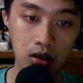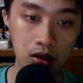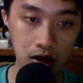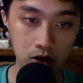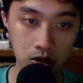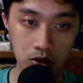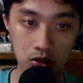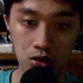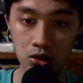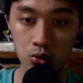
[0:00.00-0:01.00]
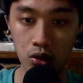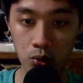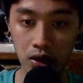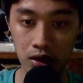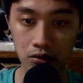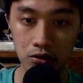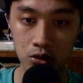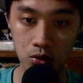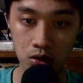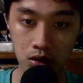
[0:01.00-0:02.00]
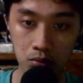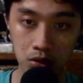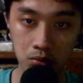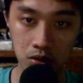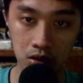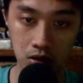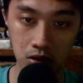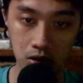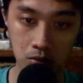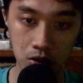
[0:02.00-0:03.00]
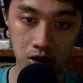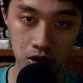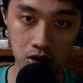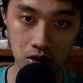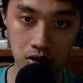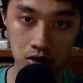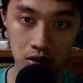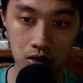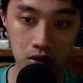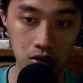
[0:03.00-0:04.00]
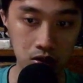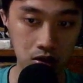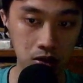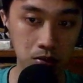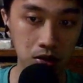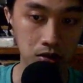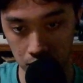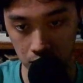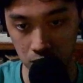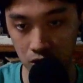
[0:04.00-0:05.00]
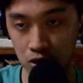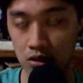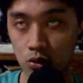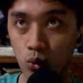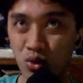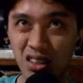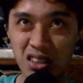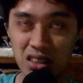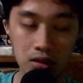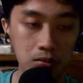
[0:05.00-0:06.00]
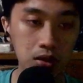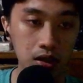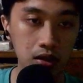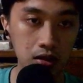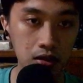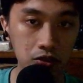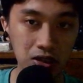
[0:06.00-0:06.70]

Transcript: That's also the reason why we have two lumber yards on this build, because one is simply not enough.